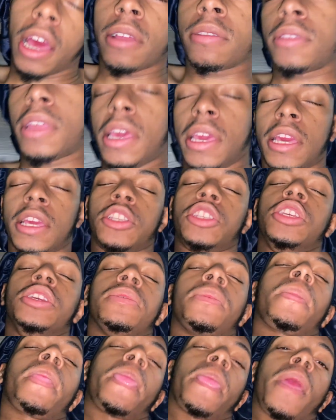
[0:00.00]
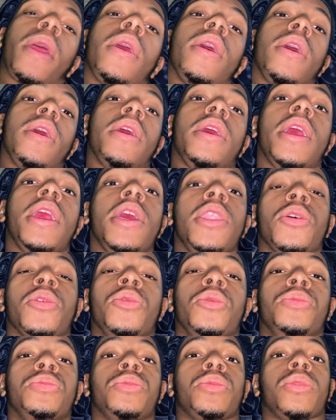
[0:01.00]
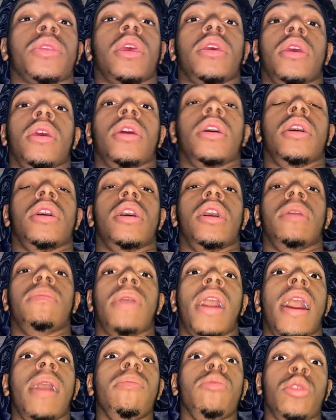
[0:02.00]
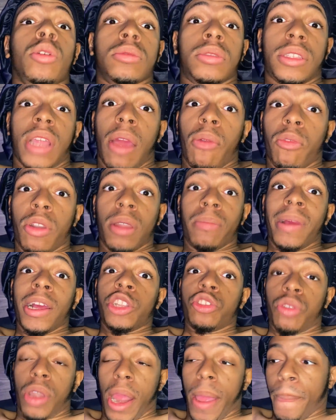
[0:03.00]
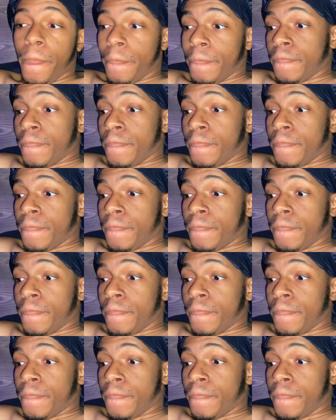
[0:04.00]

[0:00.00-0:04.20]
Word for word: Thank you, Anywho, um, I'm gonna start running my trap.